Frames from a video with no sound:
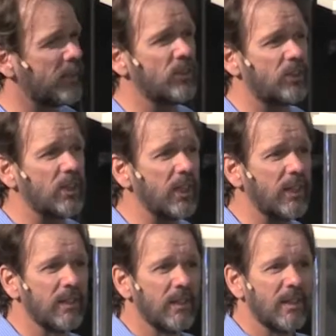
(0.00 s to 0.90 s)
can see
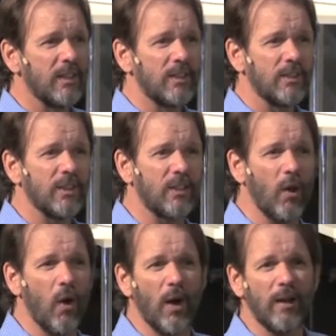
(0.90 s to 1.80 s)
the
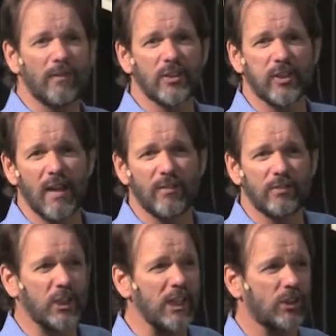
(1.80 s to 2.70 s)
glory of this love of
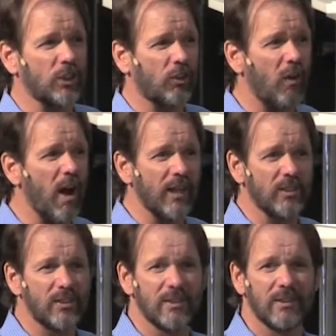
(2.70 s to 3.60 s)
Jesus
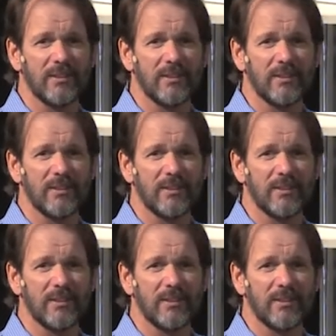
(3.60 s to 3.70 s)
Christ.